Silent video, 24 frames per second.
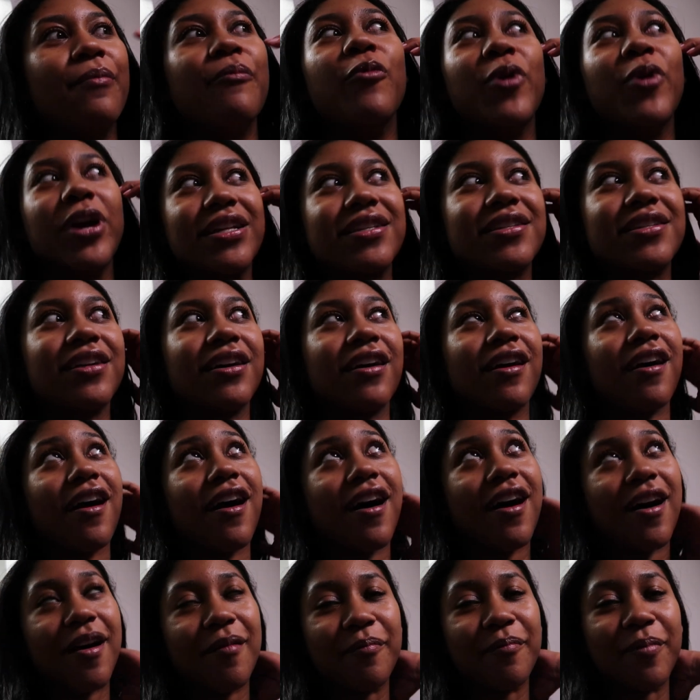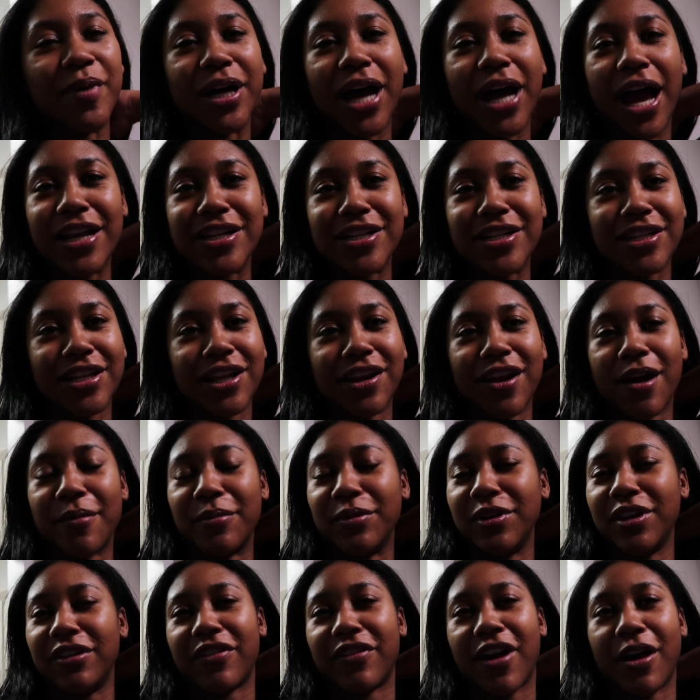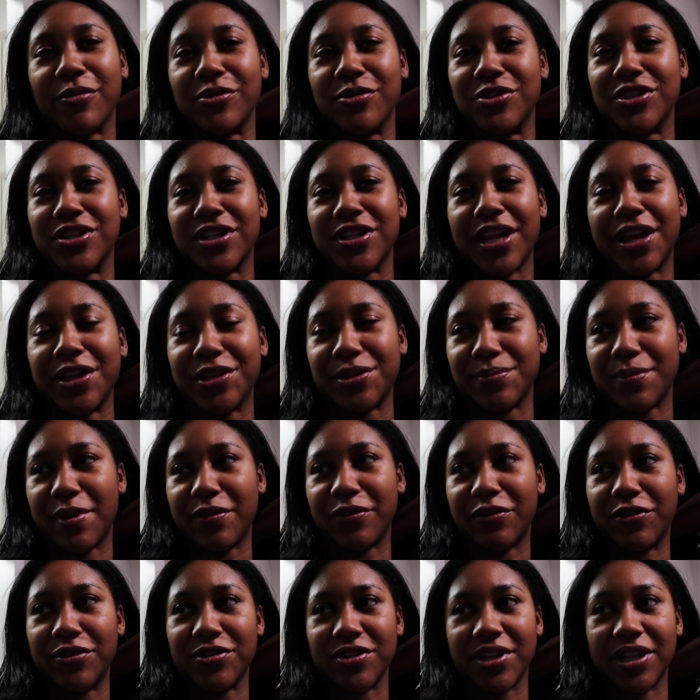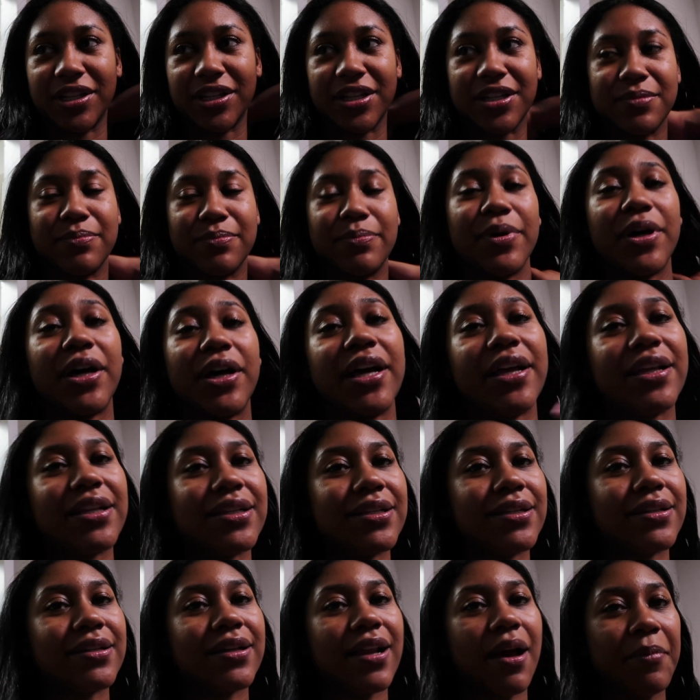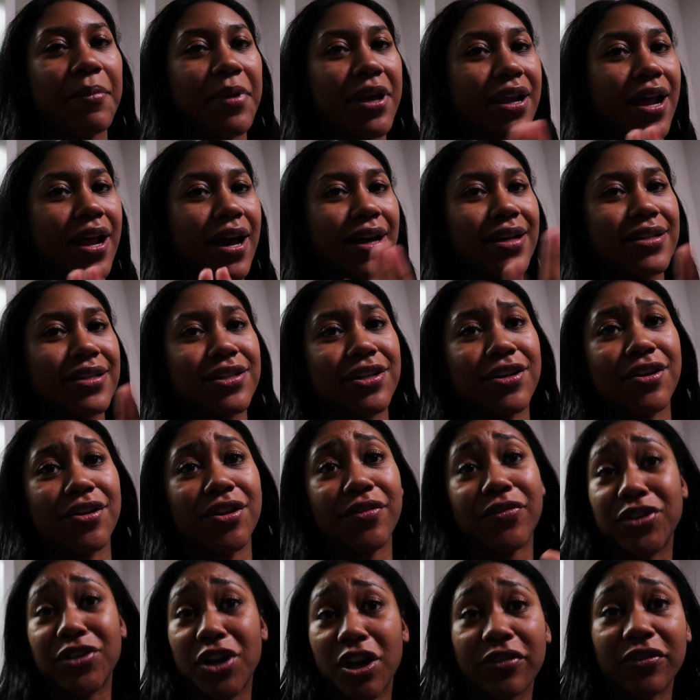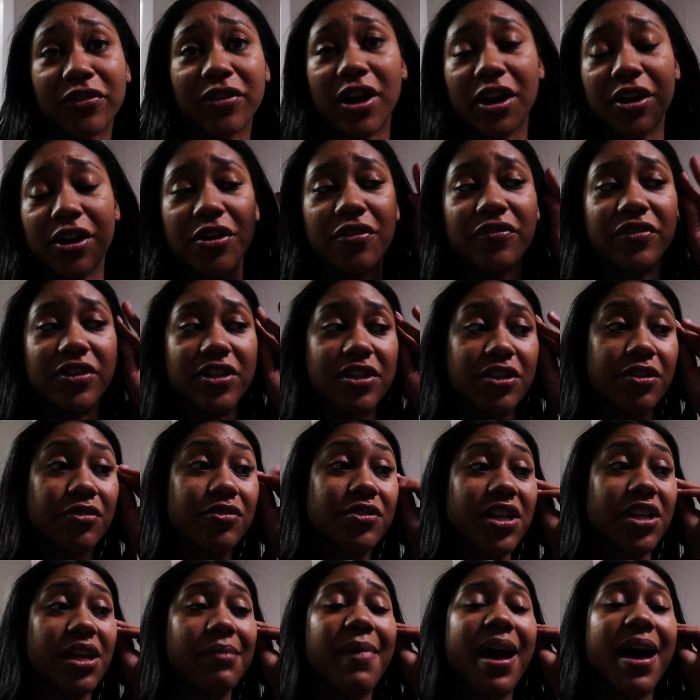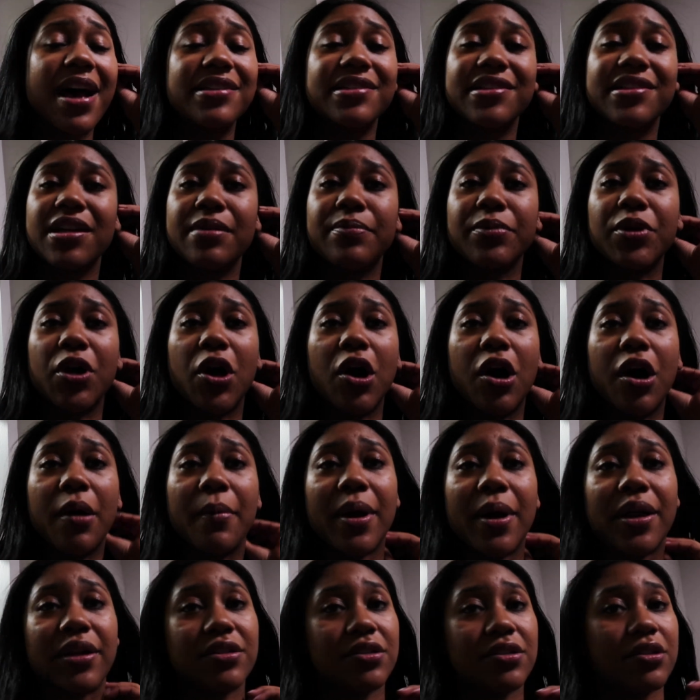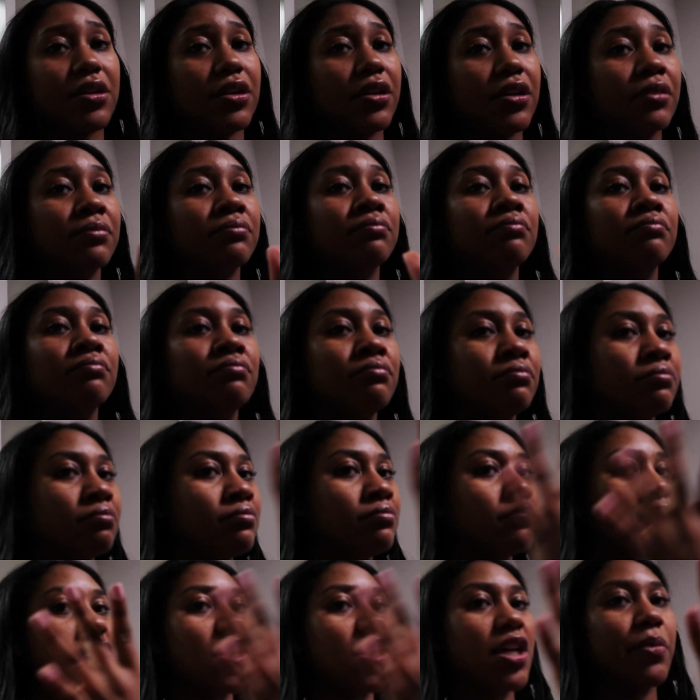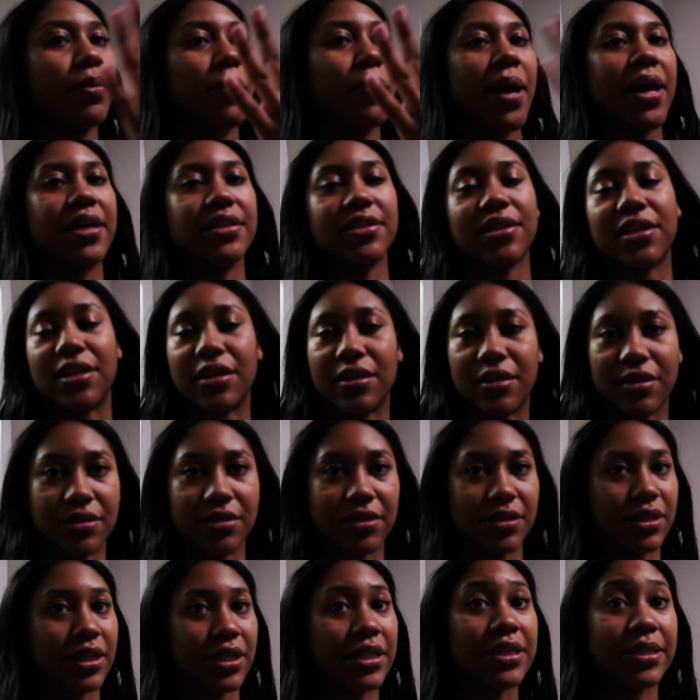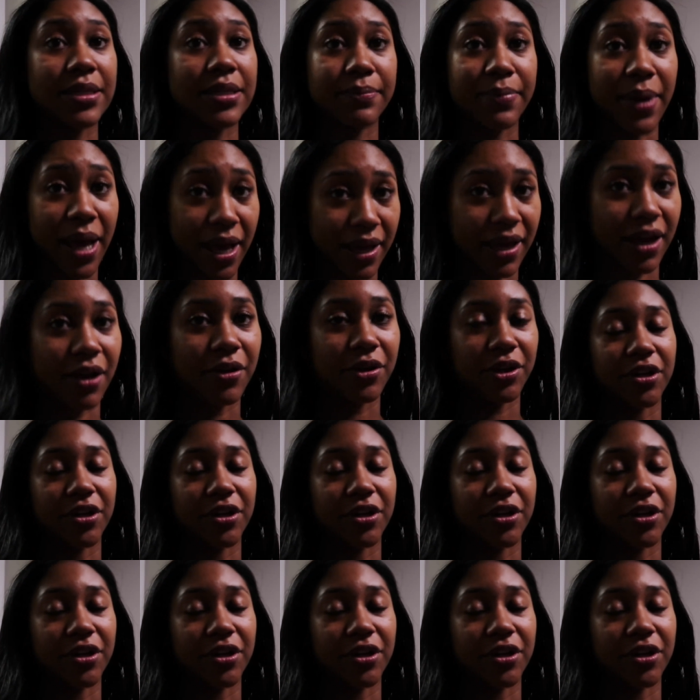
weeks to come. But I just cannot believe Howard just canceled my photos like this. But I mean, I guess, you know, the photographer got COVID, so stay masked up, y'all. I'm about to start double masking because it's back out